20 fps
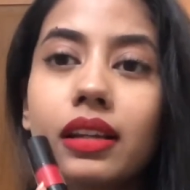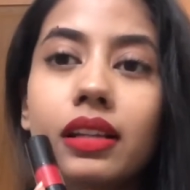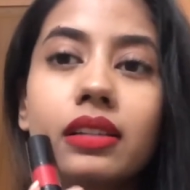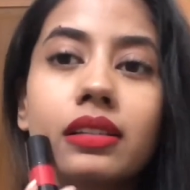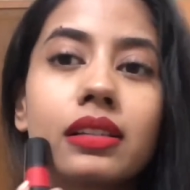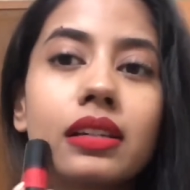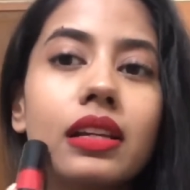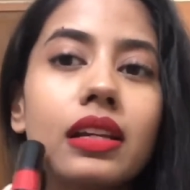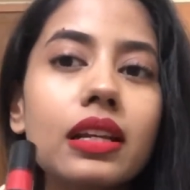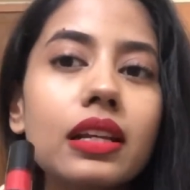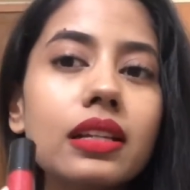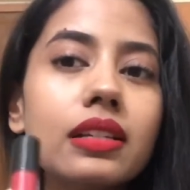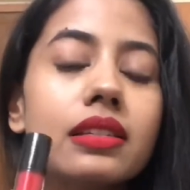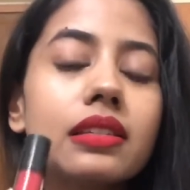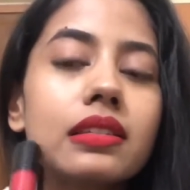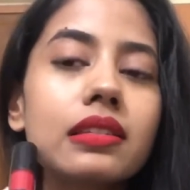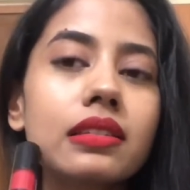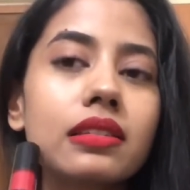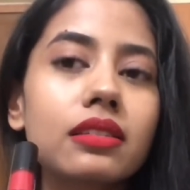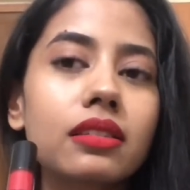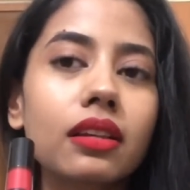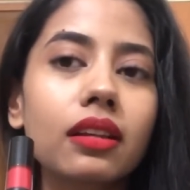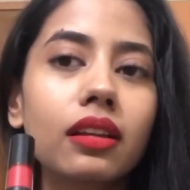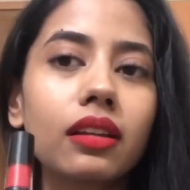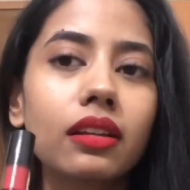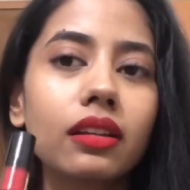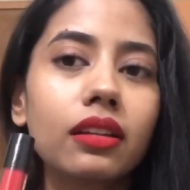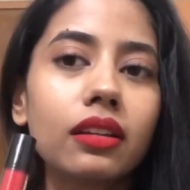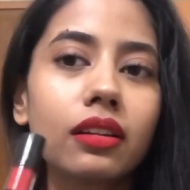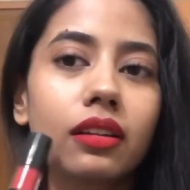It is,
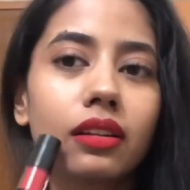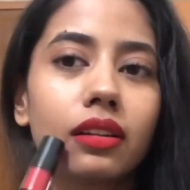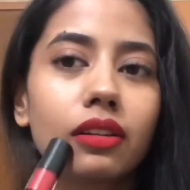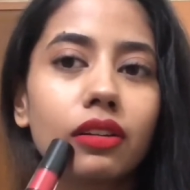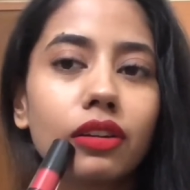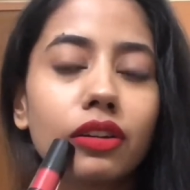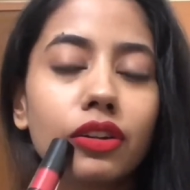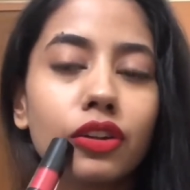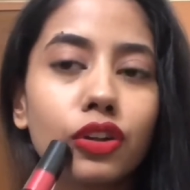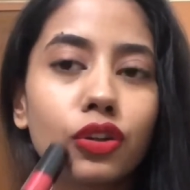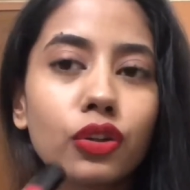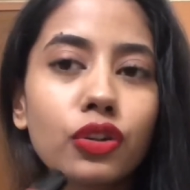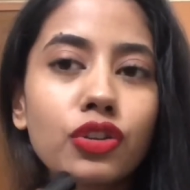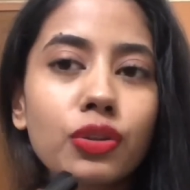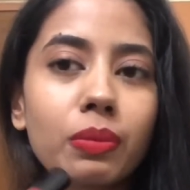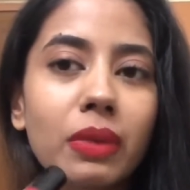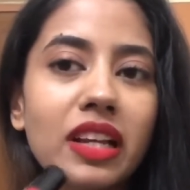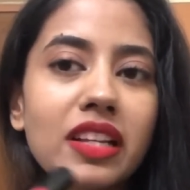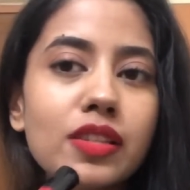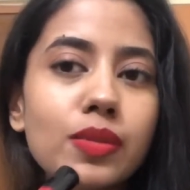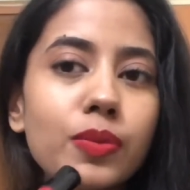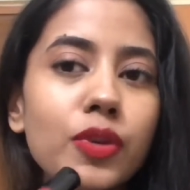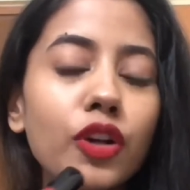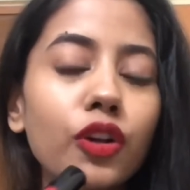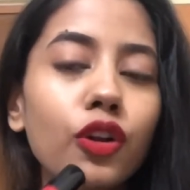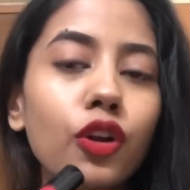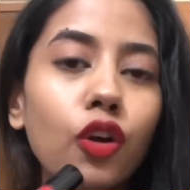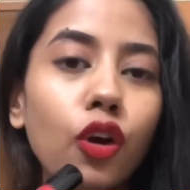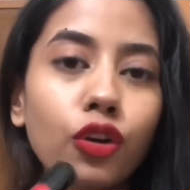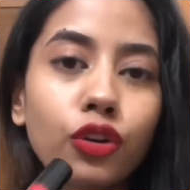you know, it reminds me
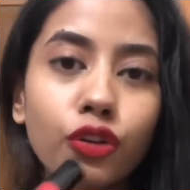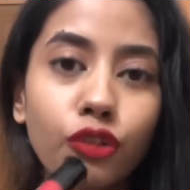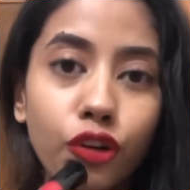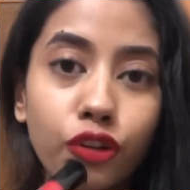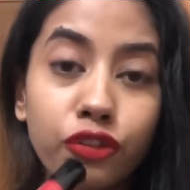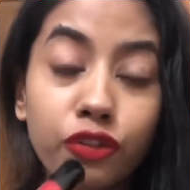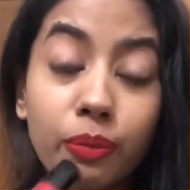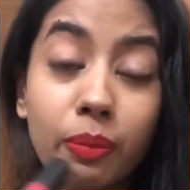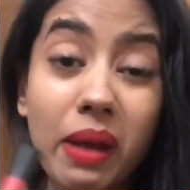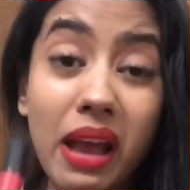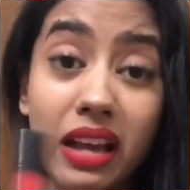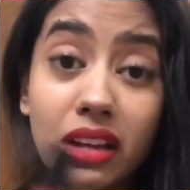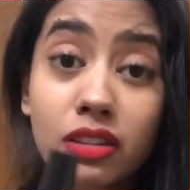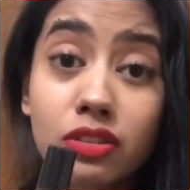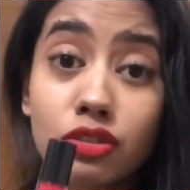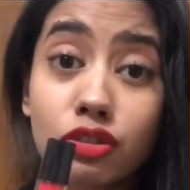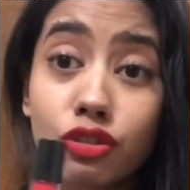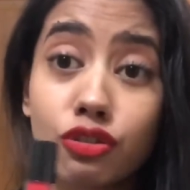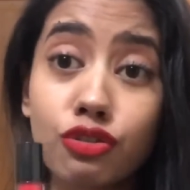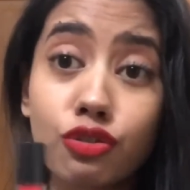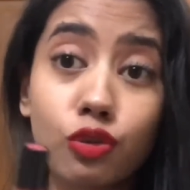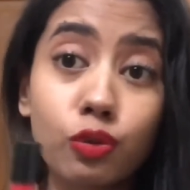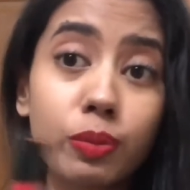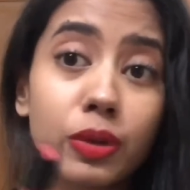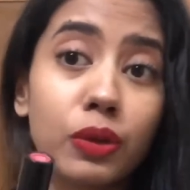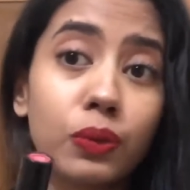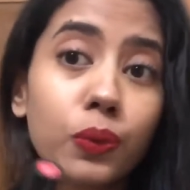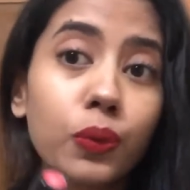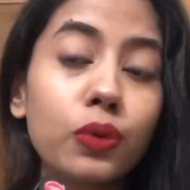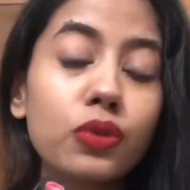a lot of MAC's
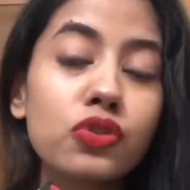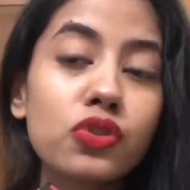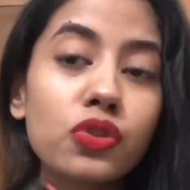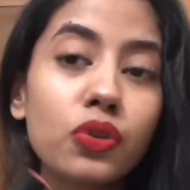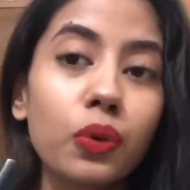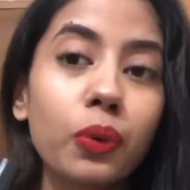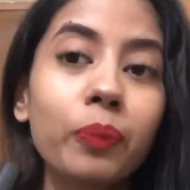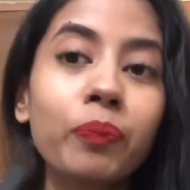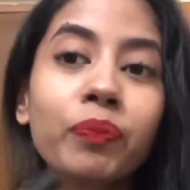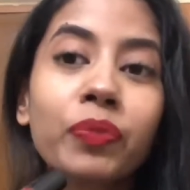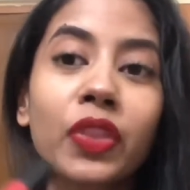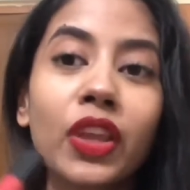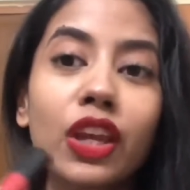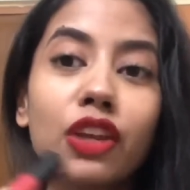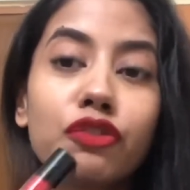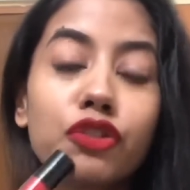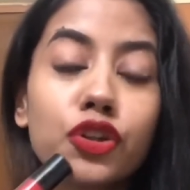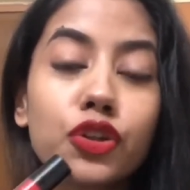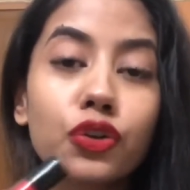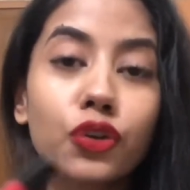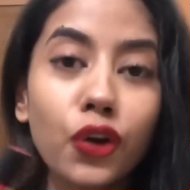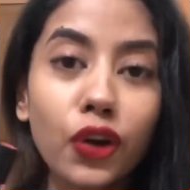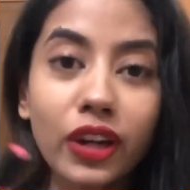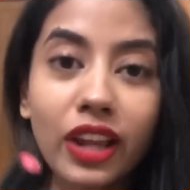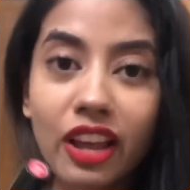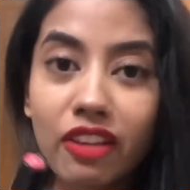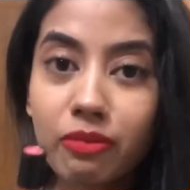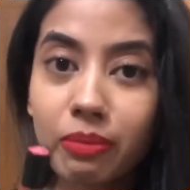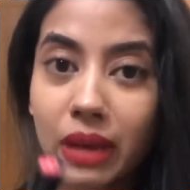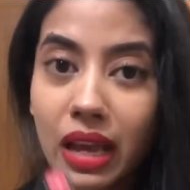Ruby Woo. So if you do not
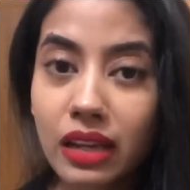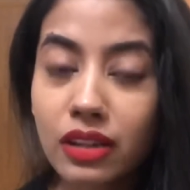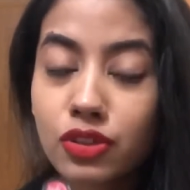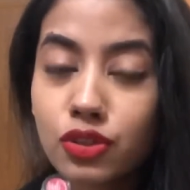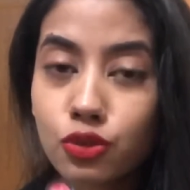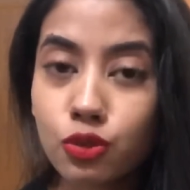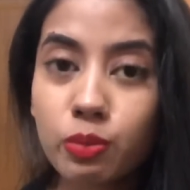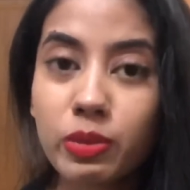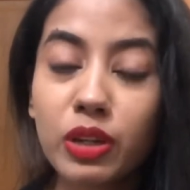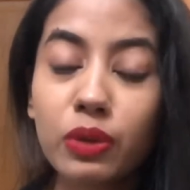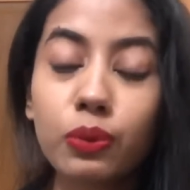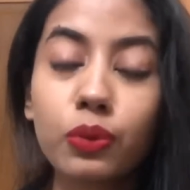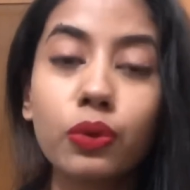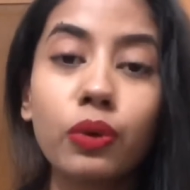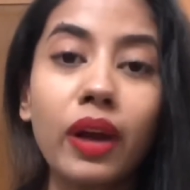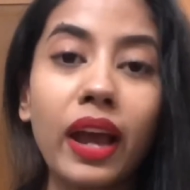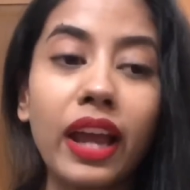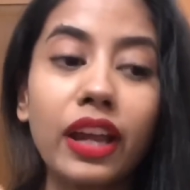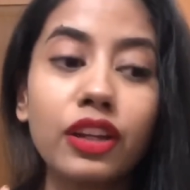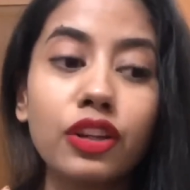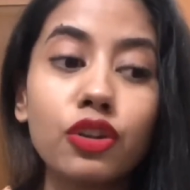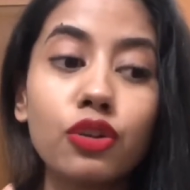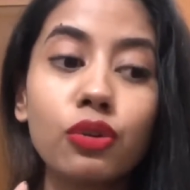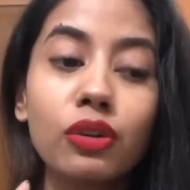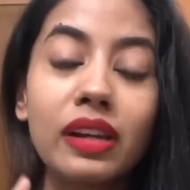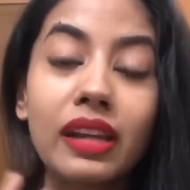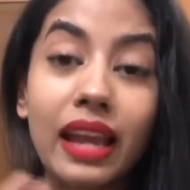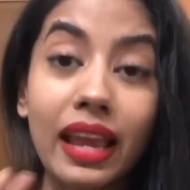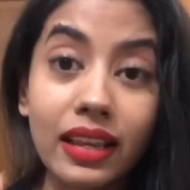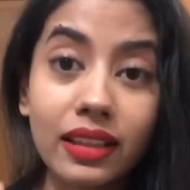have MAC's Ruby Woo and you
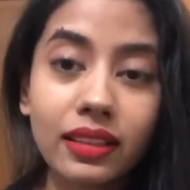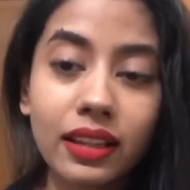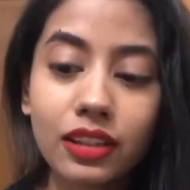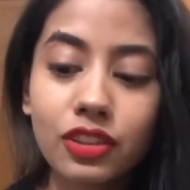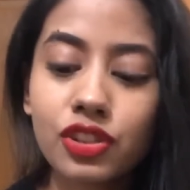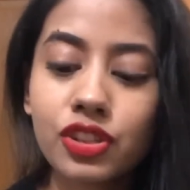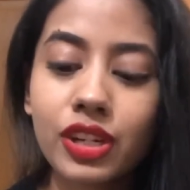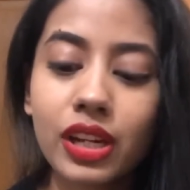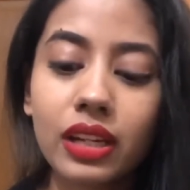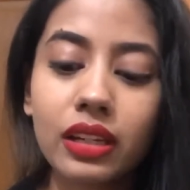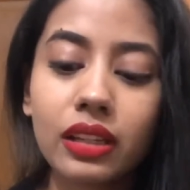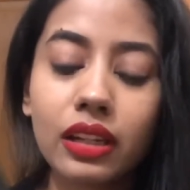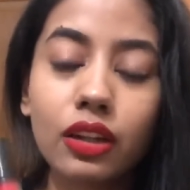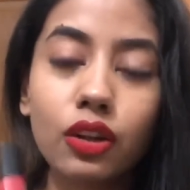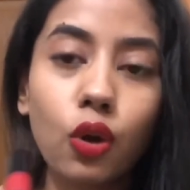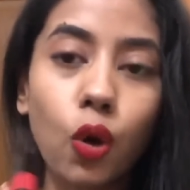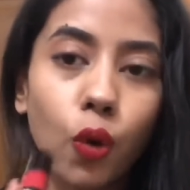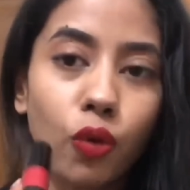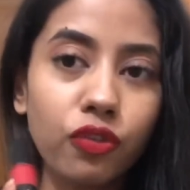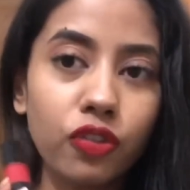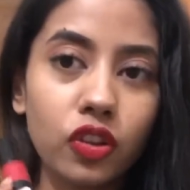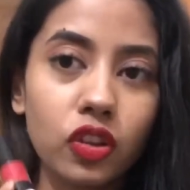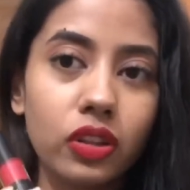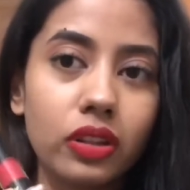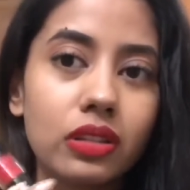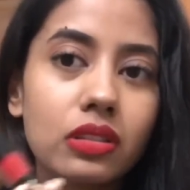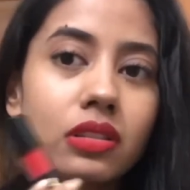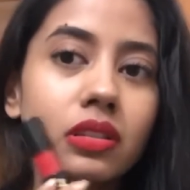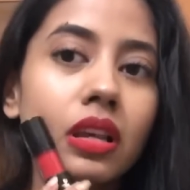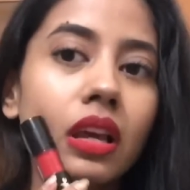like that shade, then go for
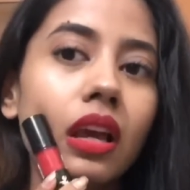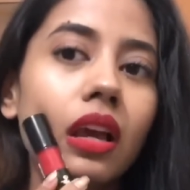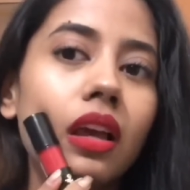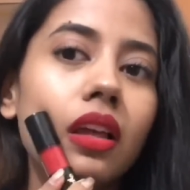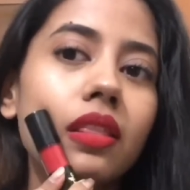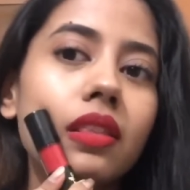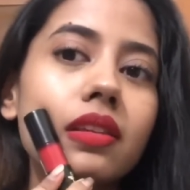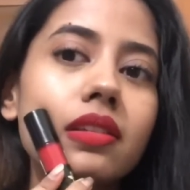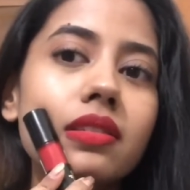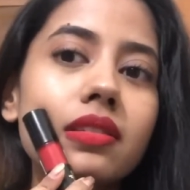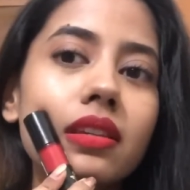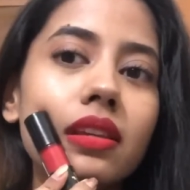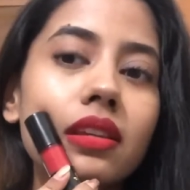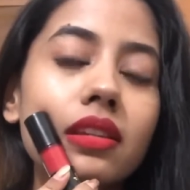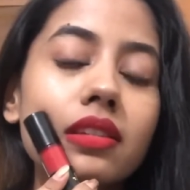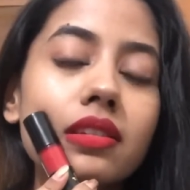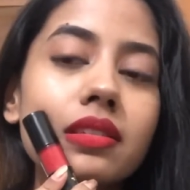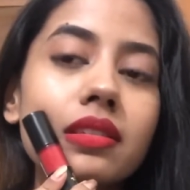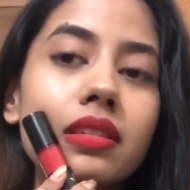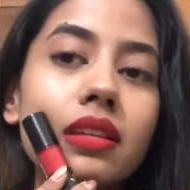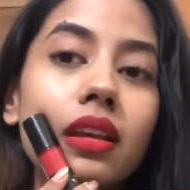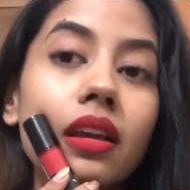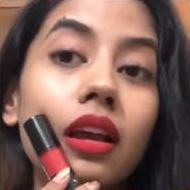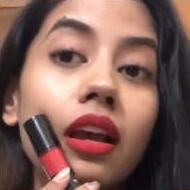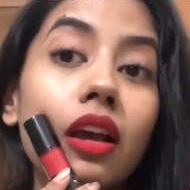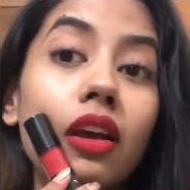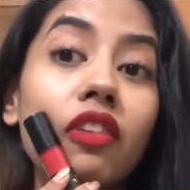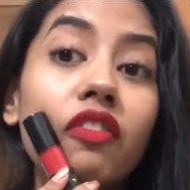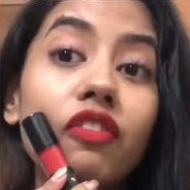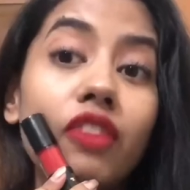this. This is
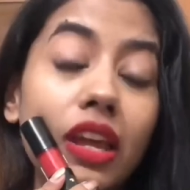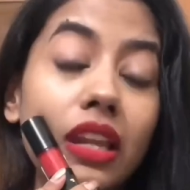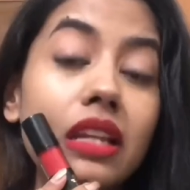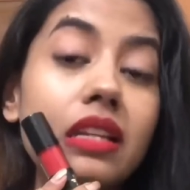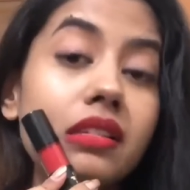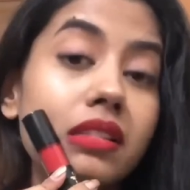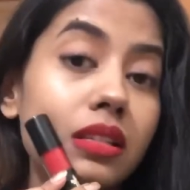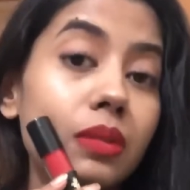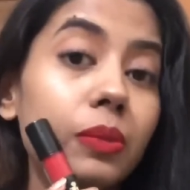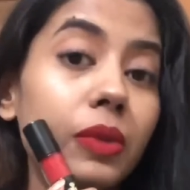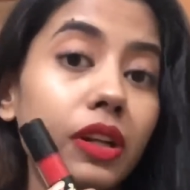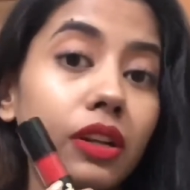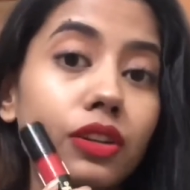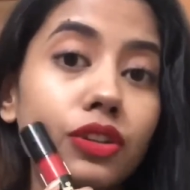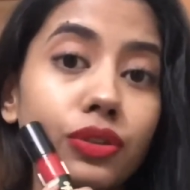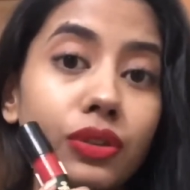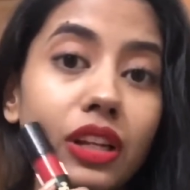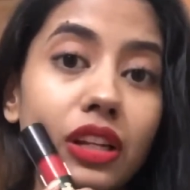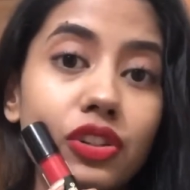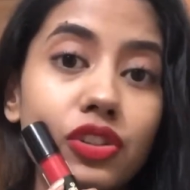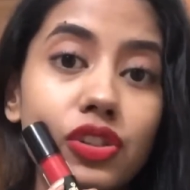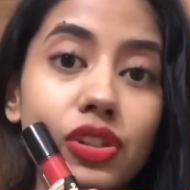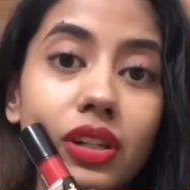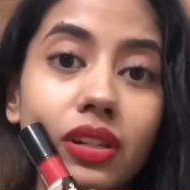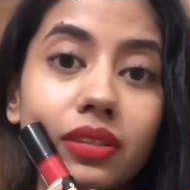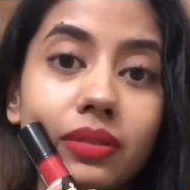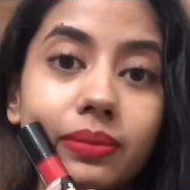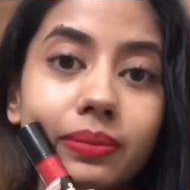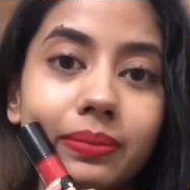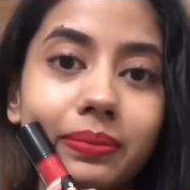very similar to that
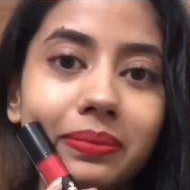shade.